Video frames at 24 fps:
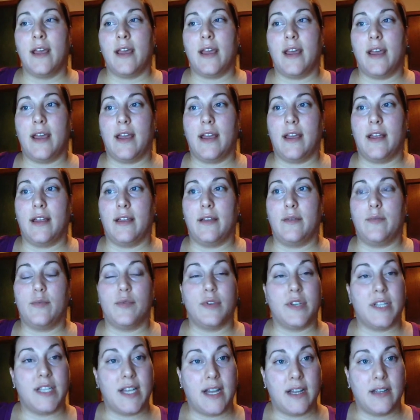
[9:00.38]
and
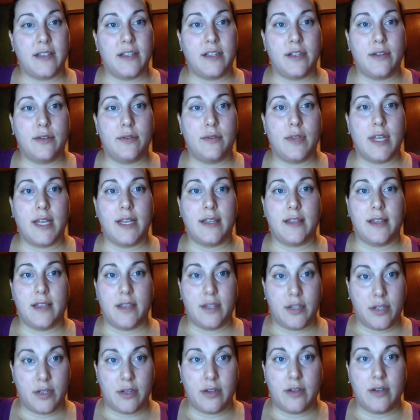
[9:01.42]
protect you like they
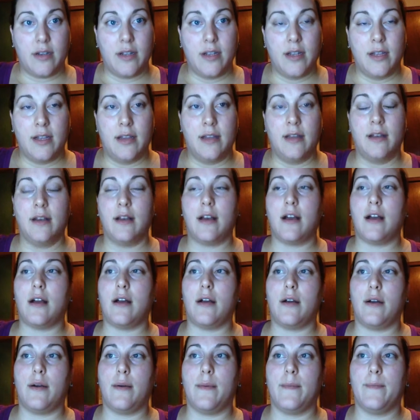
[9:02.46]
should,
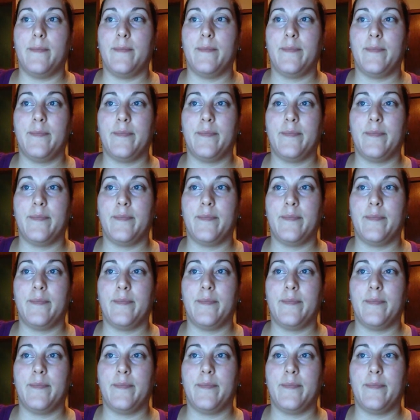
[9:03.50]
then